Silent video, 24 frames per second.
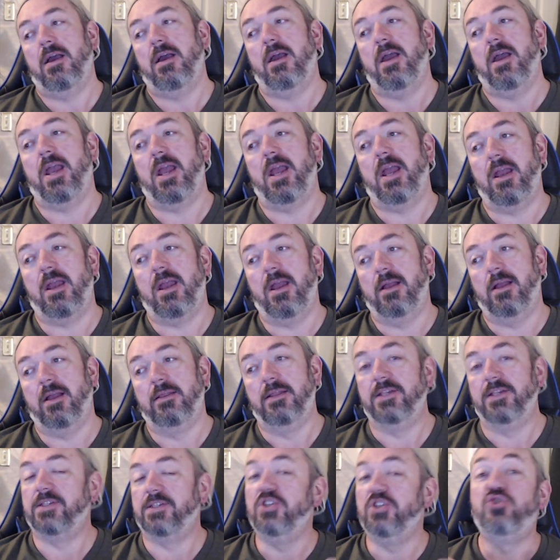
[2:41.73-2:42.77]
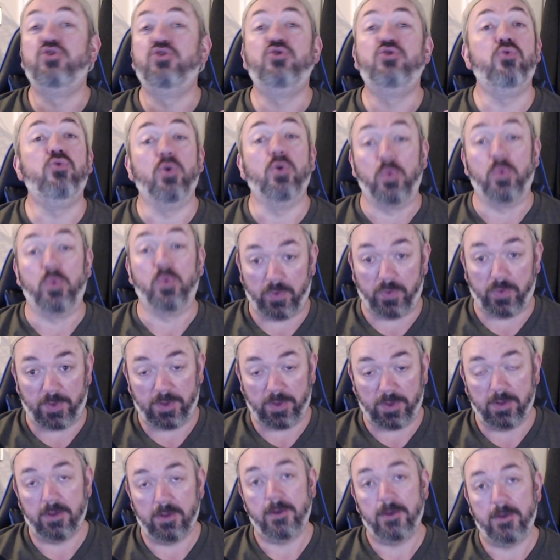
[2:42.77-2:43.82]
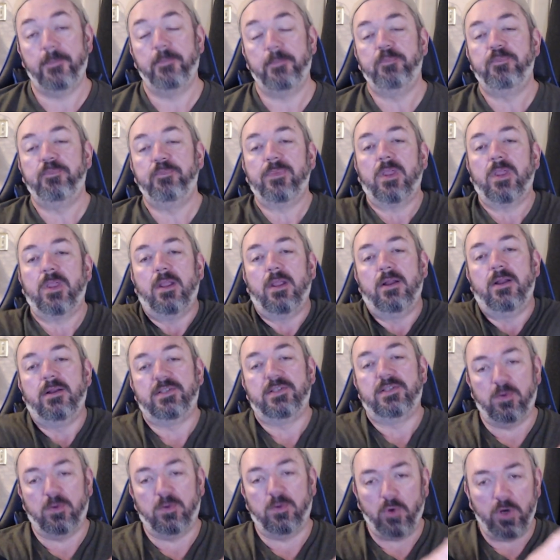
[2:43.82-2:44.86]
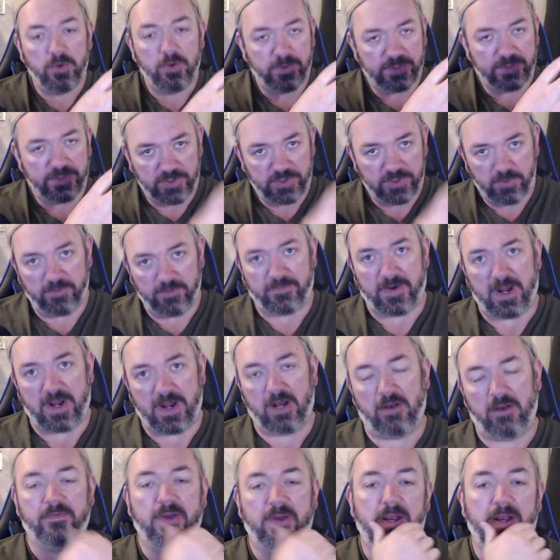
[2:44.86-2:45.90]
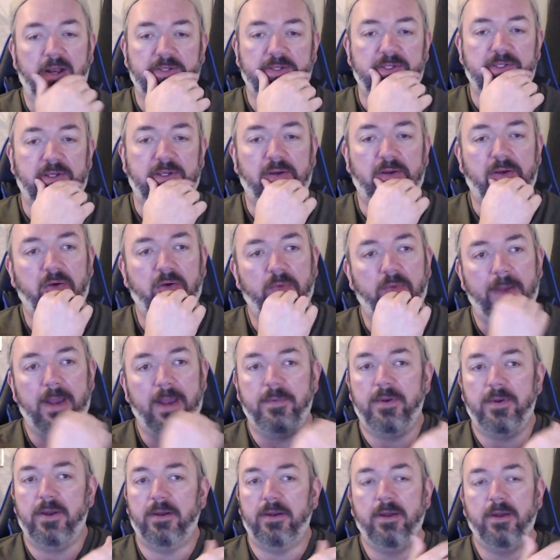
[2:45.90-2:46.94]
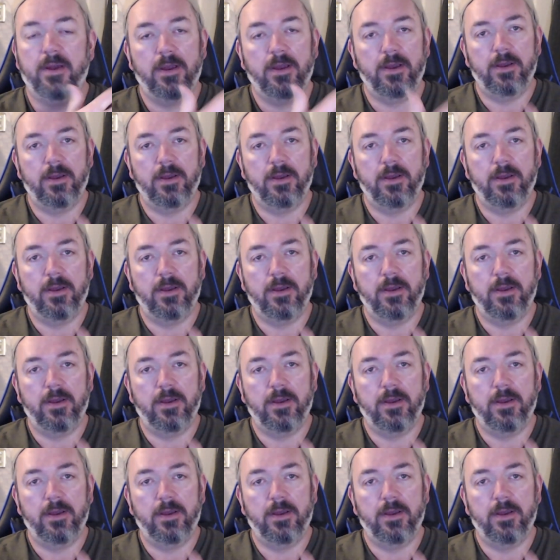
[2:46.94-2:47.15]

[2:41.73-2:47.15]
and this is truth. Someone who is new to Final Fantasy, who maybe